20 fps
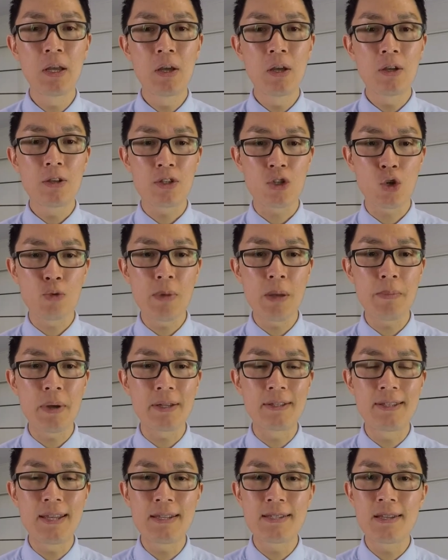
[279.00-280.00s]
So remember,
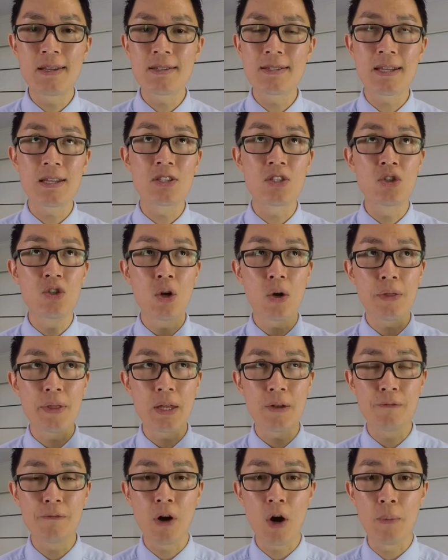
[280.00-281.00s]
dizziness is not the
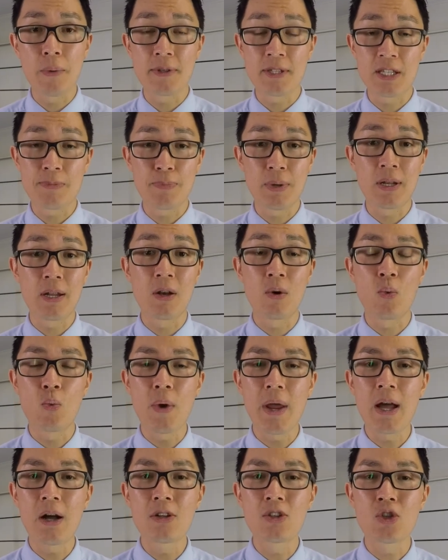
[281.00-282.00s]
environment spinning
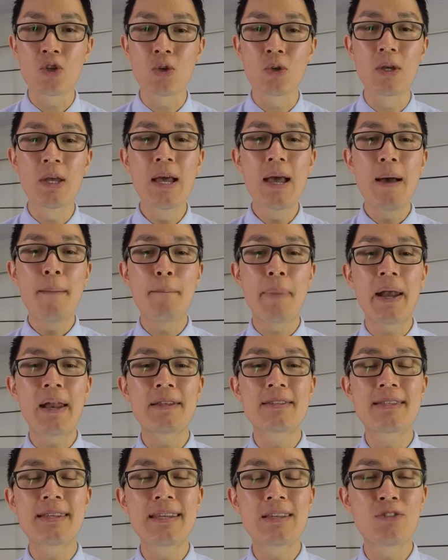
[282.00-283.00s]
around you, but
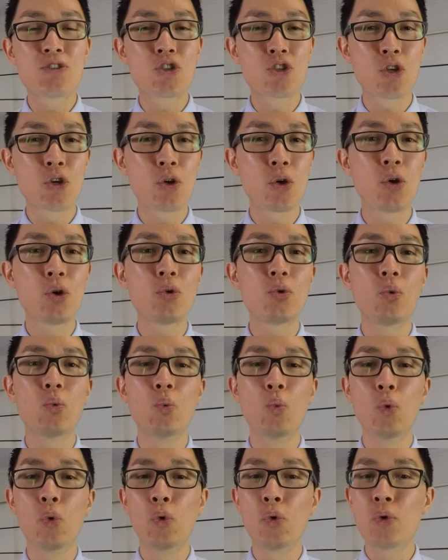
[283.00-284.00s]
it's the internal
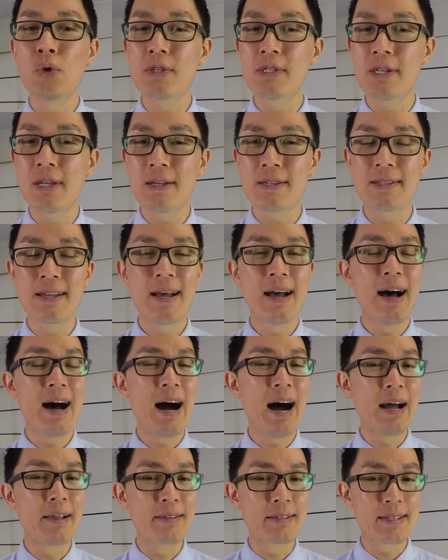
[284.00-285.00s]
wooziness,
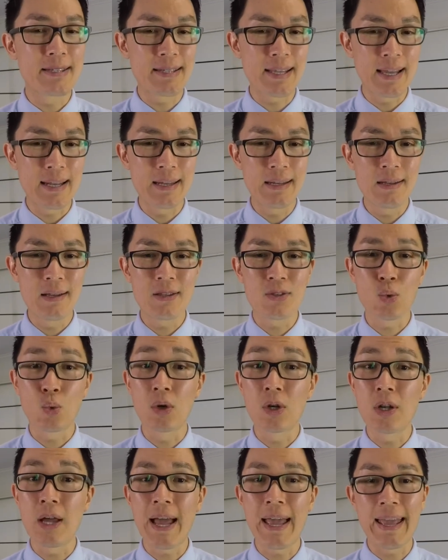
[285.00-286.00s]
unsteadiness, or
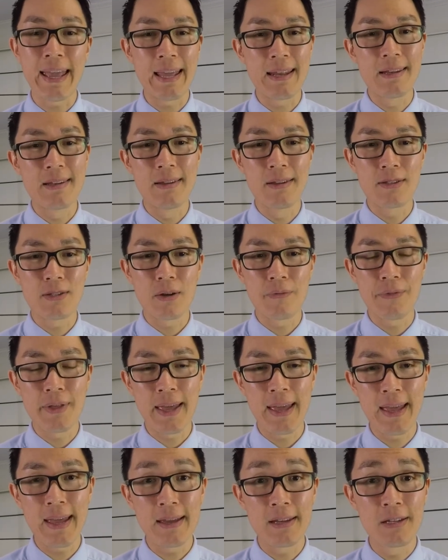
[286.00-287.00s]
lightheadedness of the
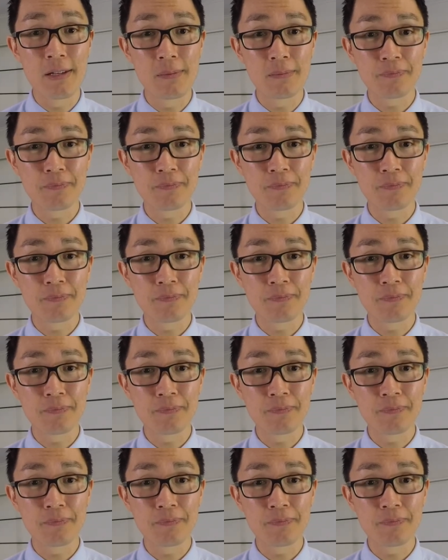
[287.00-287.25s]
head.